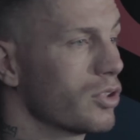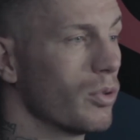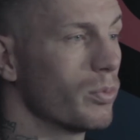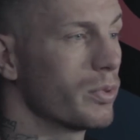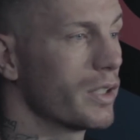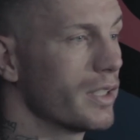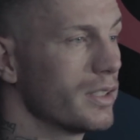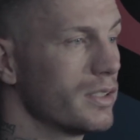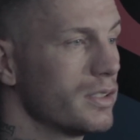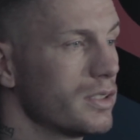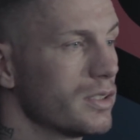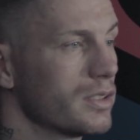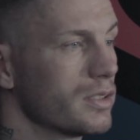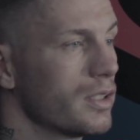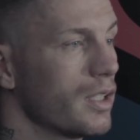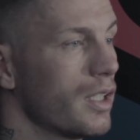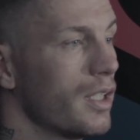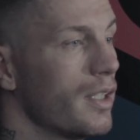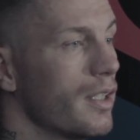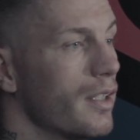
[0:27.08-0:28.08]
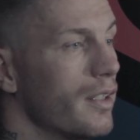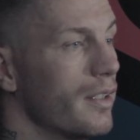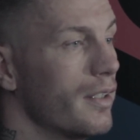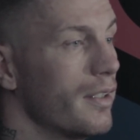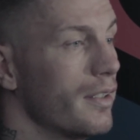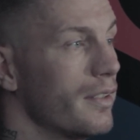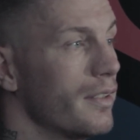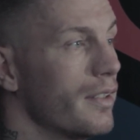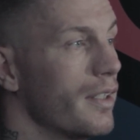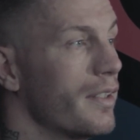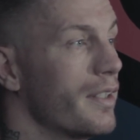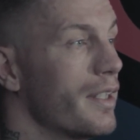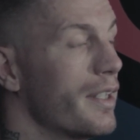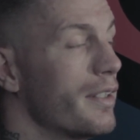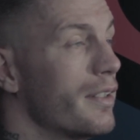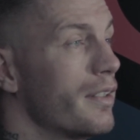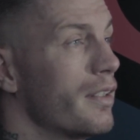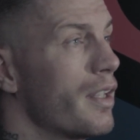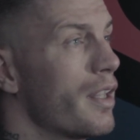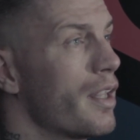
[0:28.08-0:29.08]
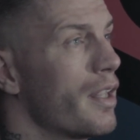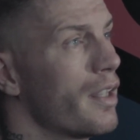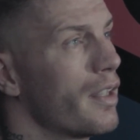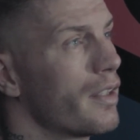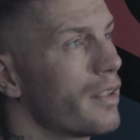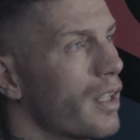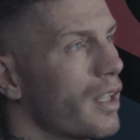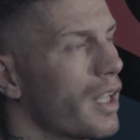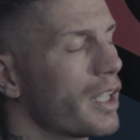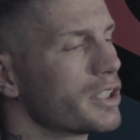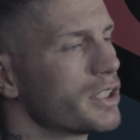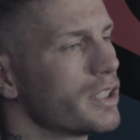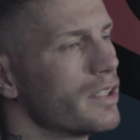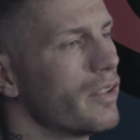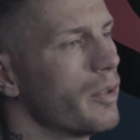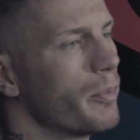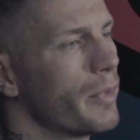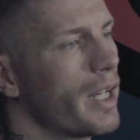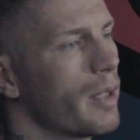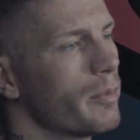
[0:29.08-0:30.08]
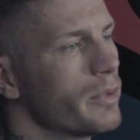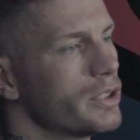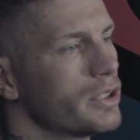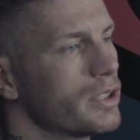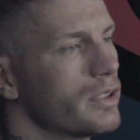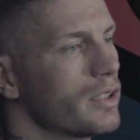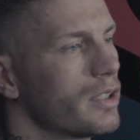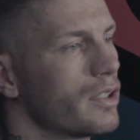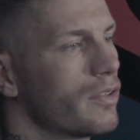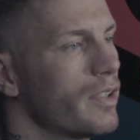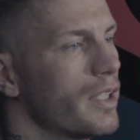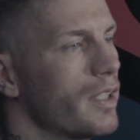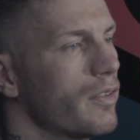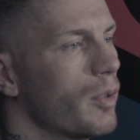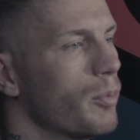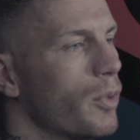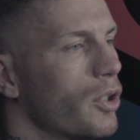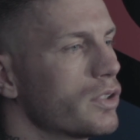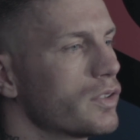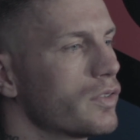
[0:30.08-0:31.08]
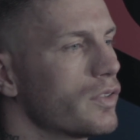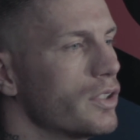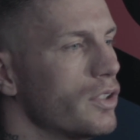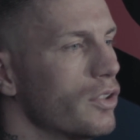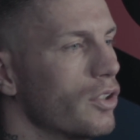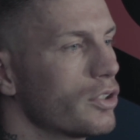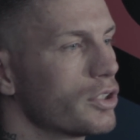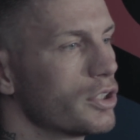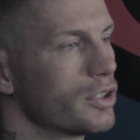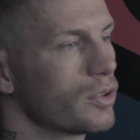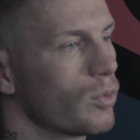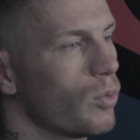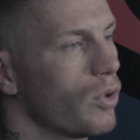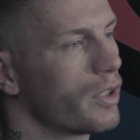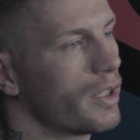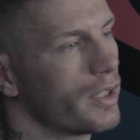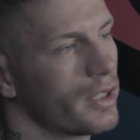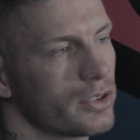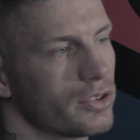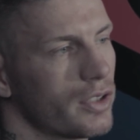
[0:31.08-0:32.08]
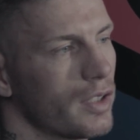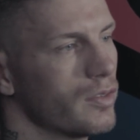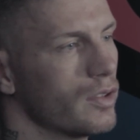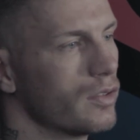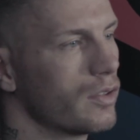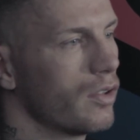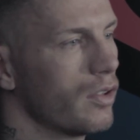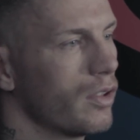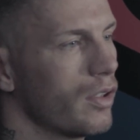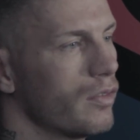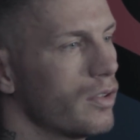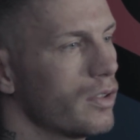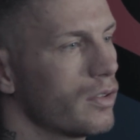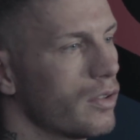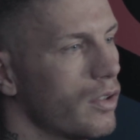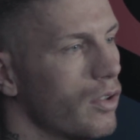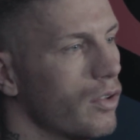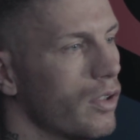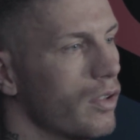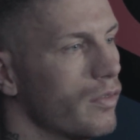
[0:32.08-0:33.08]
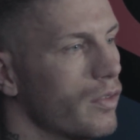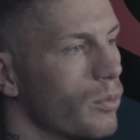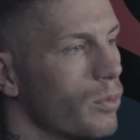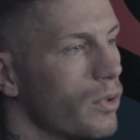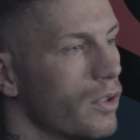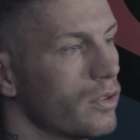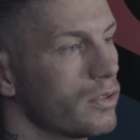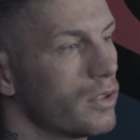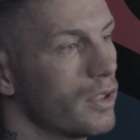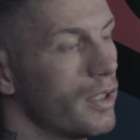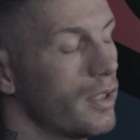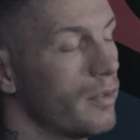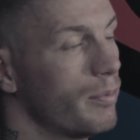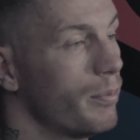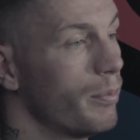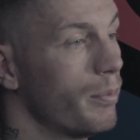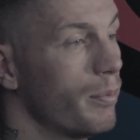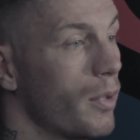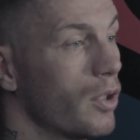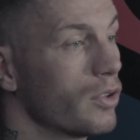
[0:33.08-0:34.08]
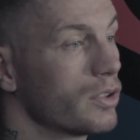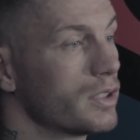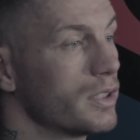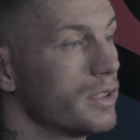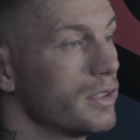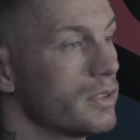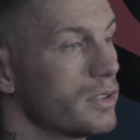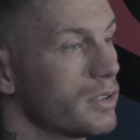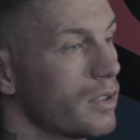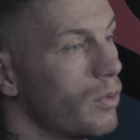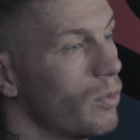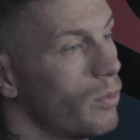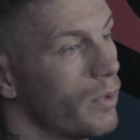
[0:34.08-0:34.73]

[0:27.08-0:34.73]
top kids, and then the last year of my amateur career I boxed for a Yorkshire squad and I travelled all over the world boxing, so